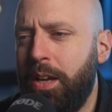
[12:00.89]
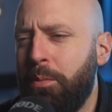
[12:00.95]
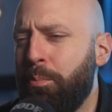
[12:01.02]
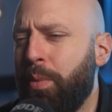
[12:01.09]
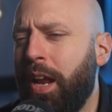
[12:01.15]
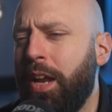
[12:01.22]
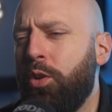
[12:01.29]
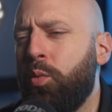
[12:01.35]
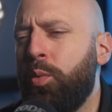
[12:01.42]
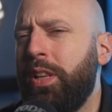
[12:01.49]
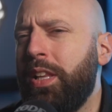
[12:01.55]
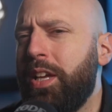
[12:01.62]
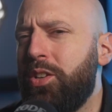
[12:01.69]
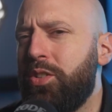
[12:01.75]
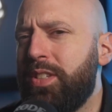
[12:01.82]
but I don't
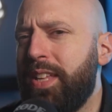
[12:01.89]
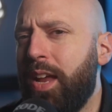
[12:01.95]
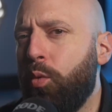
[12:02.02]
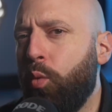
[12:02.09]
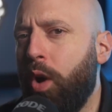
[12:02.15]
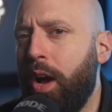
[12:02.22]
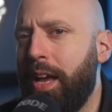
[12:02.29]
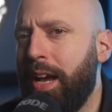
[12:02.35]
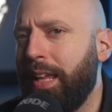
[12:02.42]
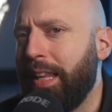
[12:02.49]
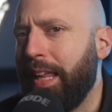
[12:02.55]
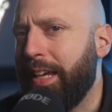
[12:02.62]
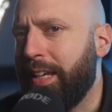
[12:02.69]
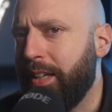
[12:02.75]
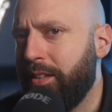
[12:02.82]
really understand why I
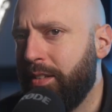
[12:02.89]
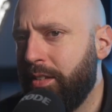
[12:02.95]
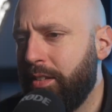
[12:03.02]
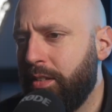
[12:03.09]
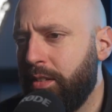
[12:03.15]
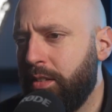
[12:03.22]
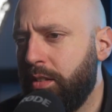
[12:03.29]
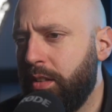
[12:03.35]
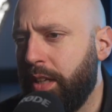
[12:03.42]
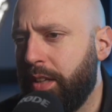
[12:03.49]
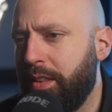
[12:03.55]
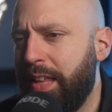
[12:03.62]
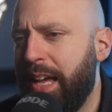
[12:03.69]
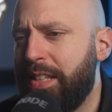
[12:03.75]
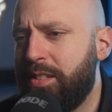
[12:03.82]
like it. Like,
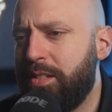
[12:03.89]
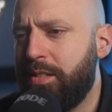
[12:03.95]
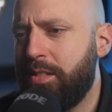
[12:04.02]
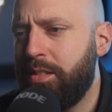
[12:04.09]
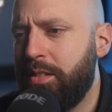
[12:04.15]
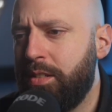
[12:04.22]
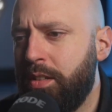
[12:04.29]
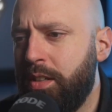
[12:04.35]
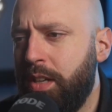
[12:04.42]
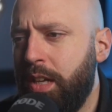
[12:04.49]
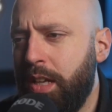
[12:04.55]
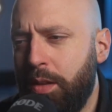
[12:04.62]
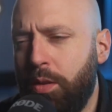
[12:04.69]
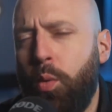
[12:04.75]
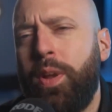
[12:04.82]
that's
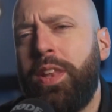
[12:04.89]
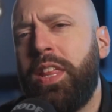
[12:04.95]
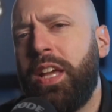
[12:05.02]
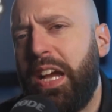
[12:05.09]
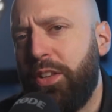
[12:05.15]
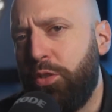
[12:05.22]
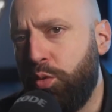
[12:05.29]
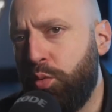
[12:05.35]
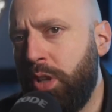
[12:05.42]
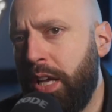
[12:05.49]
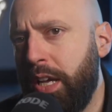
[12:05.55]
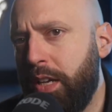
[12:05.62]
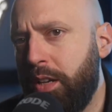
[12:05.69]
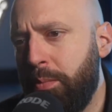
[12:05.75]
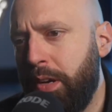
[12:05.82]
the one thing I do
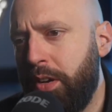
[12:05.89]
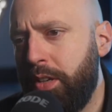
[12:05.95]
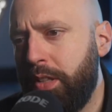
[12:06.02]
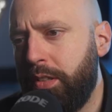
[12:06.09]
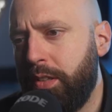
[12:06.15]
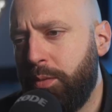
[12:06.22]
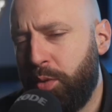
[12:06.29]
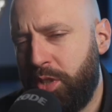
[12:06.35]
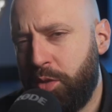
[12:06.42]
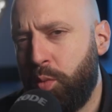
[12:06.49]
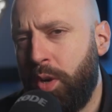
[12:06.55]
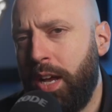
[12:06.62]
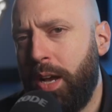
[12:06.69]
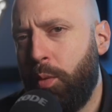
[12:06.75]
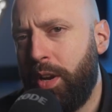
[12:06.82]
like about it, which is
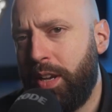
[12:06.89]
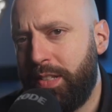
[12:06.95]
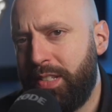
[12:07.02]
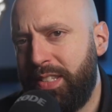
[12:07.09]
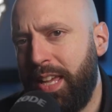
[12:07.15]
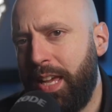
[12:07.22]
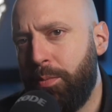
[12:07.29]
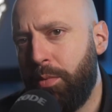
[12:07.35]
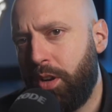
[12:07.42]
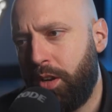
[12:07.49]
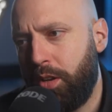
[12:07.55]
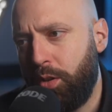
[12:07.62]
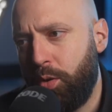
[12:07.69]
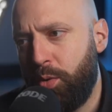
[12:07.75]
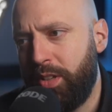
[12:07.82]
why I want to stay, but on
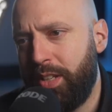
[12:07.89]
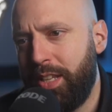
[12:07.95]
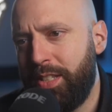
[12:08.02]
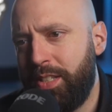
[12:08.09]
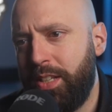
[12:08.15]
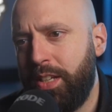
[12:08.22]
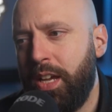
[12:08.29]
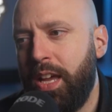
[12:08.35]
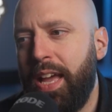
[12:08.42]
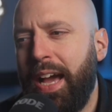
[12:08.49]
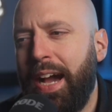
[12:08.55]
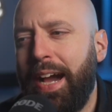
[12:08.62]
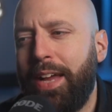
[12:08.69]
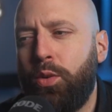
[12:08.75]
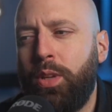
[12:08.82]
a lower intensity.
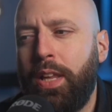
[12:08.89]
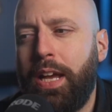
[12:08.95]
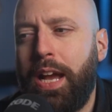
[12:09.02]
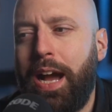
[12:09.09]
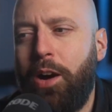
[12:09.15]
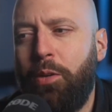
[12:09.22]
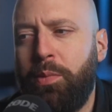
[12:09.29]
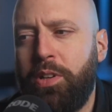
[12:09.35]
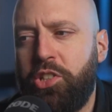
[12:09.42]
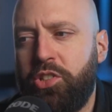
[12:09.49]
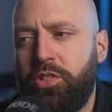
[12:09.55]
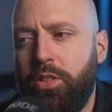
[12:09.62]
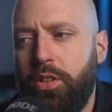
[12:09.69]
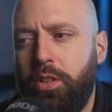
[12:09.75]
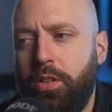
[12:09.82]
I don't like how
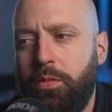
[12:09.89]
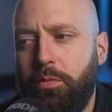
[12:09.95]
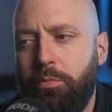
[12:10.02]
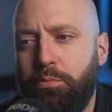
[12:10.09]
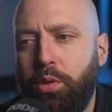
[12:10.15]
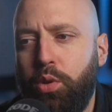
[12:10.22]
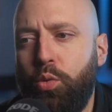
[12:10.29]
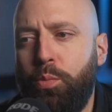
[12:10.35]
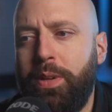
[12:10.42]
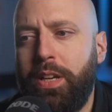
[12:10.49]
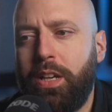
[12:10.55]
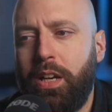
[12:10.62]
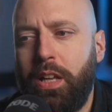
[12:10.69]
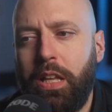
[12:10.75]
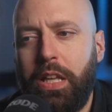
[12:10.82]
much
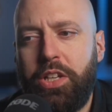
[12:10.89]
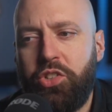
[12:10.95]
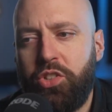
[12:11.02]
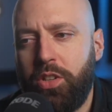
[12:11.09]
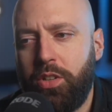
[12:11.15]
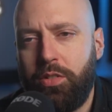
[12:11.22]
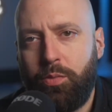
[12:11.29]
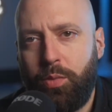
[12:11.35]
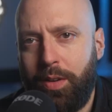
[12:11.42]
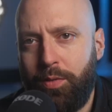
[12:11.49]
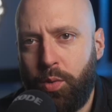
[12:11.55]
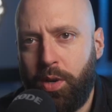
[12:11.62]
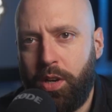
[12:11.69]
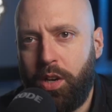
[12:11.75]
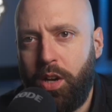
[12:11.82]
blooming halation, whatever
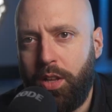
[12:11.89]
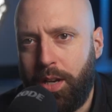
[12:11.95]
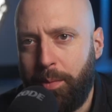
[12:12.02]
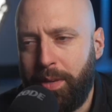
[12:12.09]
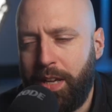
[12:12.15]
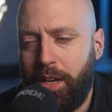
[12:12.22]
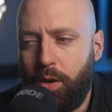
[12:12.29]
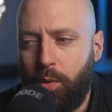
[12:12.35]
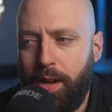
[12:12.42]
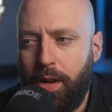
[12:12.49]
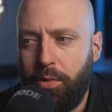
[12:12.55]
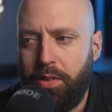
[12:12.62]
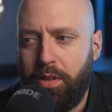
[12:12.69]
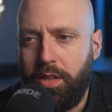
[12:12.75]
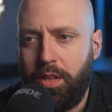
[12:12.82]
you want to call it, I'm getting
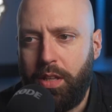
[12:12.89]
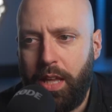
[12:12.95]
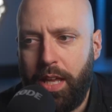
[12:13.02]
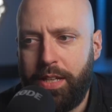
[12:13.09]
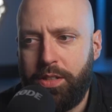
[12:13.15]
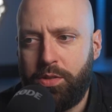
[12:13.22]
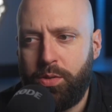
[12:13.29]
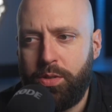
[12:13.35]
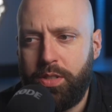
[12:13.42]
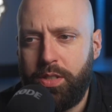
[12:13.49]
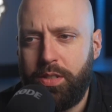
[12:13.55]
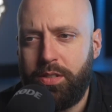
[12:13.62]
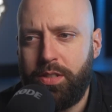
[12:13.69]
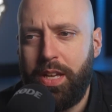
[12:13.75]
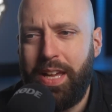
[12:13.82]
around the light
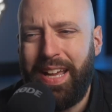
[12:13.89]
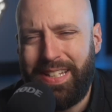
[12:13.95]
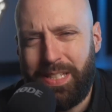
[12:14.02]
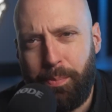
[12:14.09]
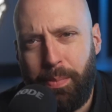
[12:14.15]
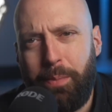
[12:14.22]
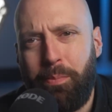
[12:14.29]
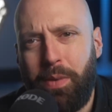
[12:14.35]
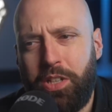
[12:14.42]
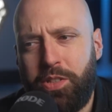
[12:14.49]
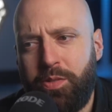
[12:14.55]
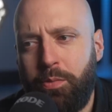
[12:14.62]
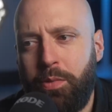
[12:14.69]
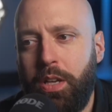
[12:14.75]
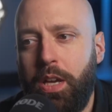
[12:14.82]
sources. It's a bit much
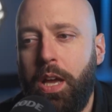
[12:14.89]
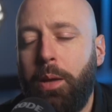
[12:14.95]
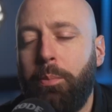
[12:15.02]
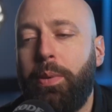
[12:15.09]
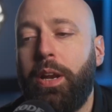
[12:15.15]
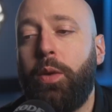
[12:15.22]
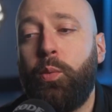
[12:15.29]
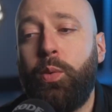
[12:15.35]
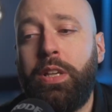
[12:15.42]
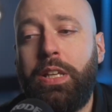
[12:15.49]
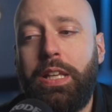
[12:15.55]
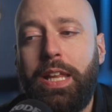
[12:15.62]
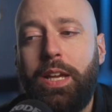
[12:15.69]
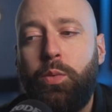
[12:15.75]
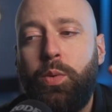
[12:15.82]
for me, but I really
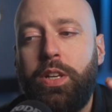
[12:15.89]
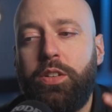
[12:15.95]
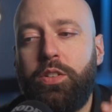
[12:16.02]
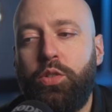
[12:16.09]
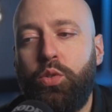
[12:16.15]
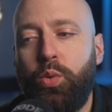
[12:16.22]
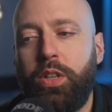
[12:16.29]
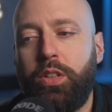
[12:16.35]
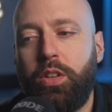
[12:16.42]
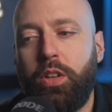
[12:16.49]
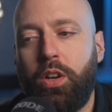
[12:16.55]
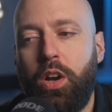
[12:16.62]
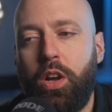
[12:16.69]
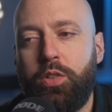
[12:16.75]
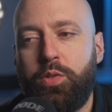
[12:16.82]
like what it's doing to the
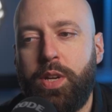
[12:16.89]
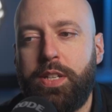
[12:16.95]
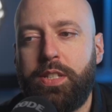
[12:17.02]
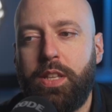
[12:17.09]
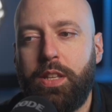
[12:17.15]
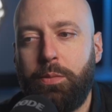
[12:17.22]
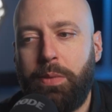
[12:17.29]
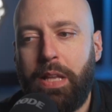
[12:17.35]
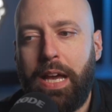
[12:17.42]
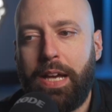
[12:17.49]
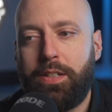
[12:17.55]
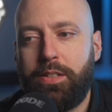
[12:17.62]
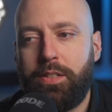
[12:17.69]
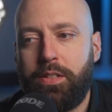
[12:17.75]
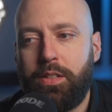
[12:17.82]
contrast in the
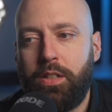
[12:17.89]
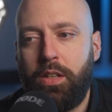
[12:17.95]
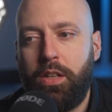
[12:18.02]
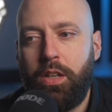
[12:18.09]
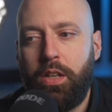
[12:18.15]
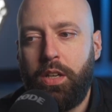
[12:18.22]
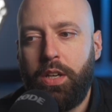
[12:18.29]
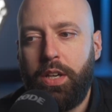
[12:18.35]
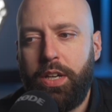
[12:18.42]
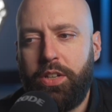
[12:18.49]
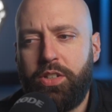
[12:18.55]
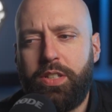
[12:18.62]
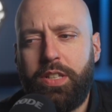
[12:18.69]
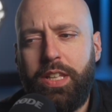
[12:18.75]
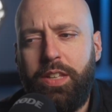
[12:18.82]
blacks. It's
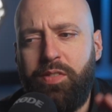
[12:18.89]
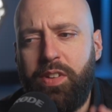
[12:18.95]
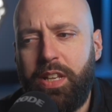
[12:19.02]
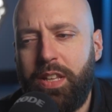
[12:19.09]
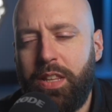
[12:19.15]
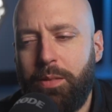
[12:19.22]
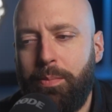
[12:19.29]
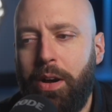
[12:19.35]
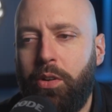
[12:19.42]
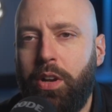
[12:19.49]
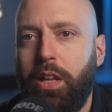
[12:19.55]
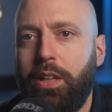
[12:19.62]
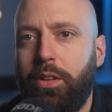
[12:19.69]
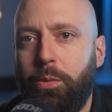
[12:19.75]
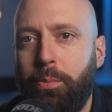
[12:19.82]
just evening them out
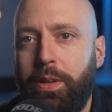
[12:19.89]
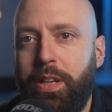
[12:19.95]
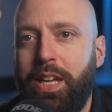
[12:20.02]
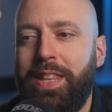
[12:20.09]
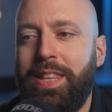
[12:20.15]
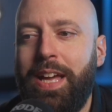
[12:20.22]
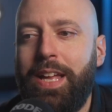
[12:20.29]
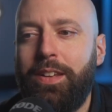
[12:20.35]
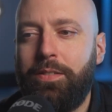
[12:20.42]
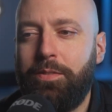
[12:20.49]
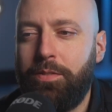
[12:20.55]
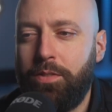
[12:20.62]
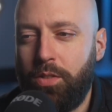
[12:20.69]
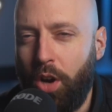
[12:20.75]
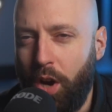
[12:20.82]
a little bit, and that
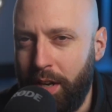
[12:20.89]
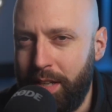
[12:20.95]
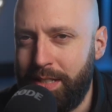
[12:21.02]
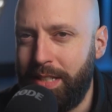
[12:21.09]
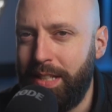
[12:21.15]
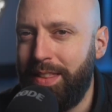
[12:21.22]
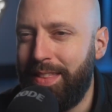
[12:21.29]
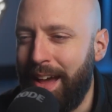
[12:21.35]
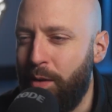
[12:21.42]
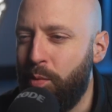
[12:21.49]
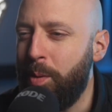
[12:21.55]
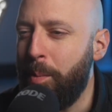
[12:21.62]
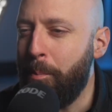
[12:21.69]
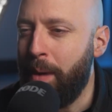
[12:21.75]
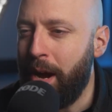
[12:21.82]
honestly that
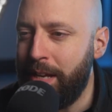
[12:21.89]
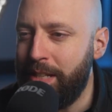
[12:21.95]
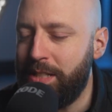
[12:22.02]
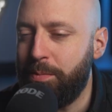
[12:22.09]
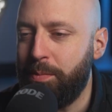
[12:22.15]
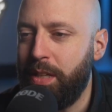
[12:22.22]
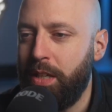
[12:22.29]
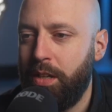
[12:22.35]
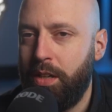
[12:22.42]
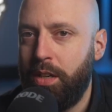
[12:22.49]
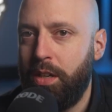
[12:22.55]
reminds me